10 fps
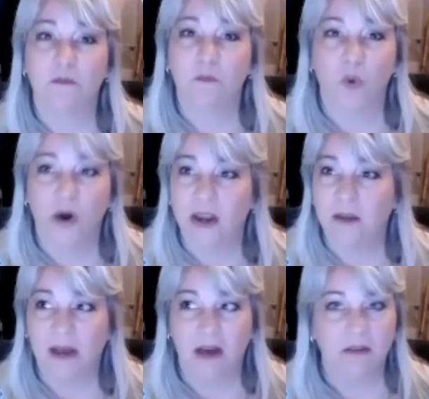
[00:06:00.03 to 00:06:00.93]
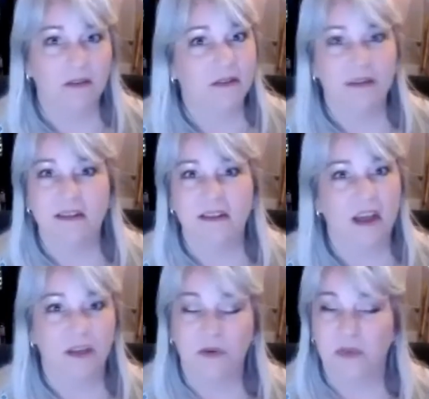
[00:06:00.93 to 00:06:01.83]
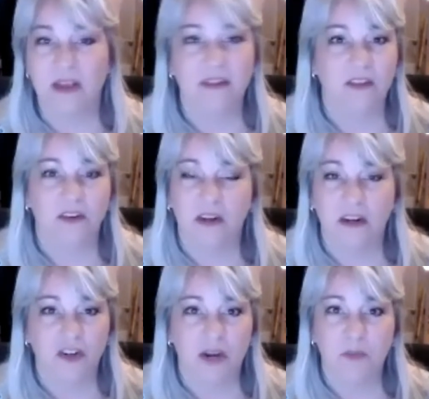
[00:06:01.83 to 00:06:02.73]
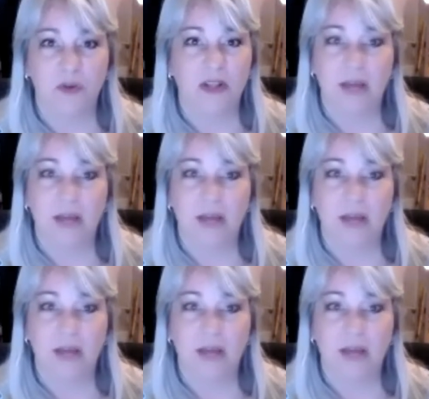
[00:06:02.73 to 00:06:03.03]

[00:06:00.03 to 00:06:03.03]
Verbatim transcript: worry about other things that are going to try to pull at